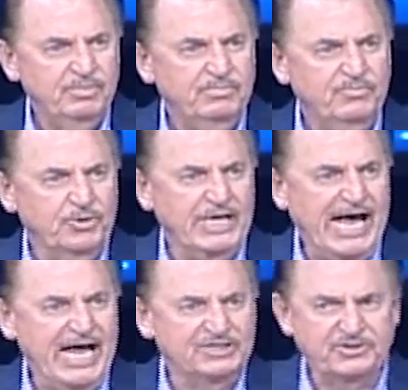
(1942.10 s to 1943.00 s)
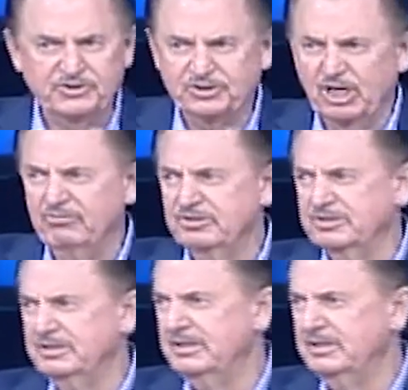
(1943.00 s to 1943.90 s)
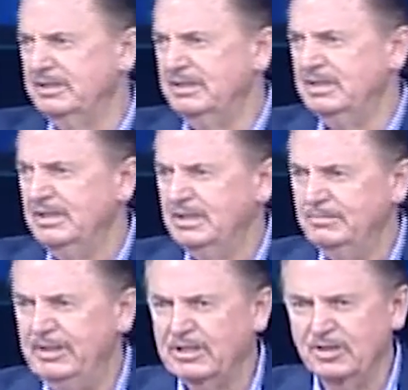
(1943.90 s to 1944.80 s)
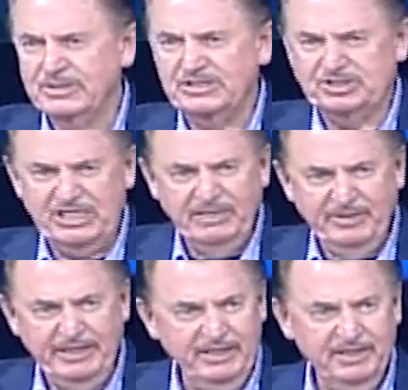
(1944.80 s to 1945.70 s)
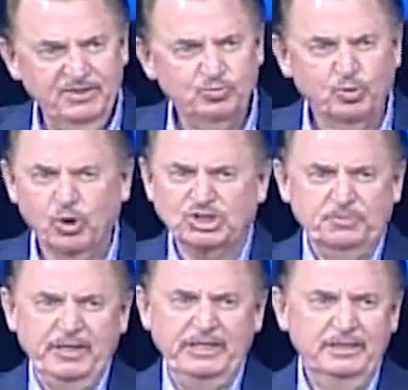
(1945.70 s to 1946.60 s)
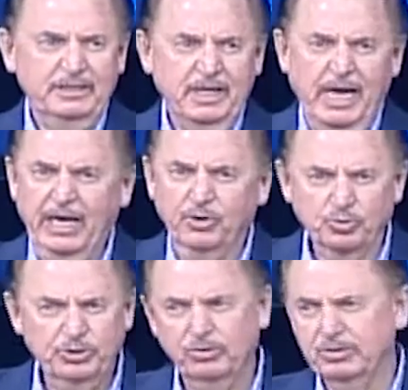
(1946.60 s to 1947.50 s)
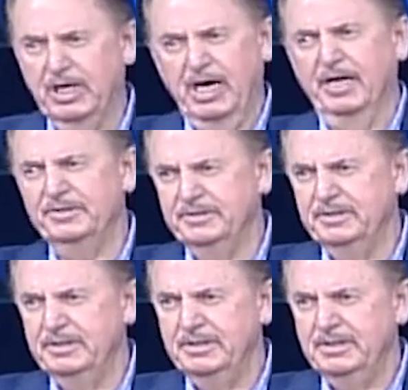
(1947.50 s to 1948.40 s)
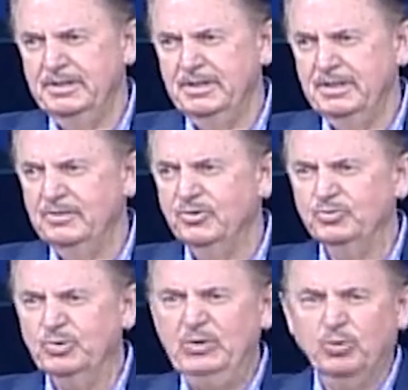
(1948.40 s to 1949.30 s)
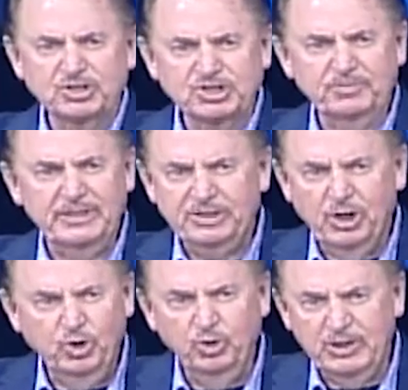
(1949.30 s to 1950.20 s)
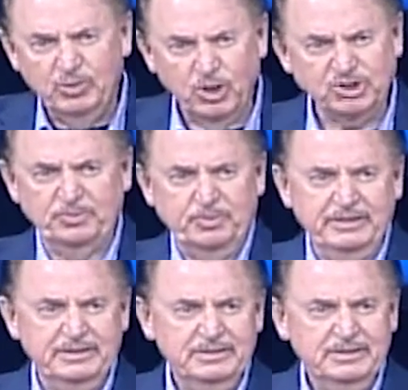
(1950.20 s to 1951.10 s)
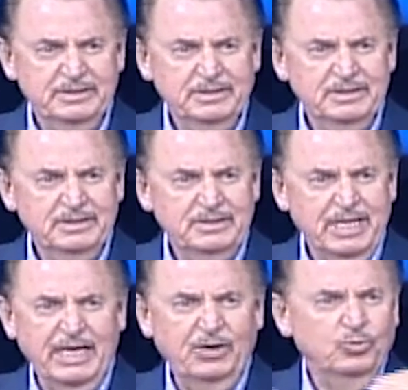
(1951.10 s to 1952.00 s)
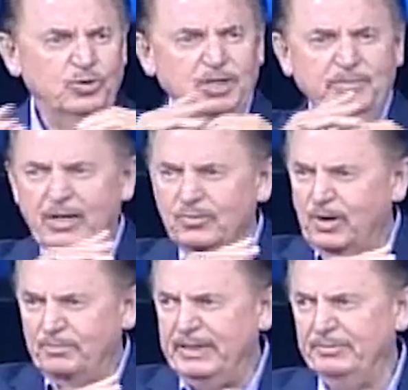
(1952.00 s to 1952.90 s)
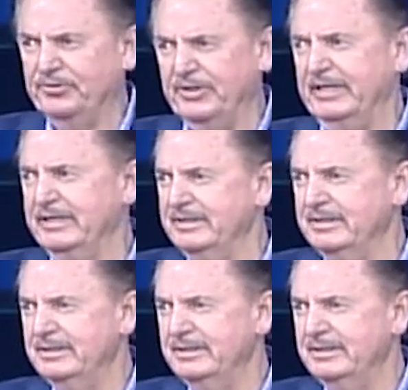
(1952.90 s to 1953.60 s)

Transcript: for the eyes of the servants because they see me worshiping a real God. When we worship and know who we're worshiping, I don't worry about what people think.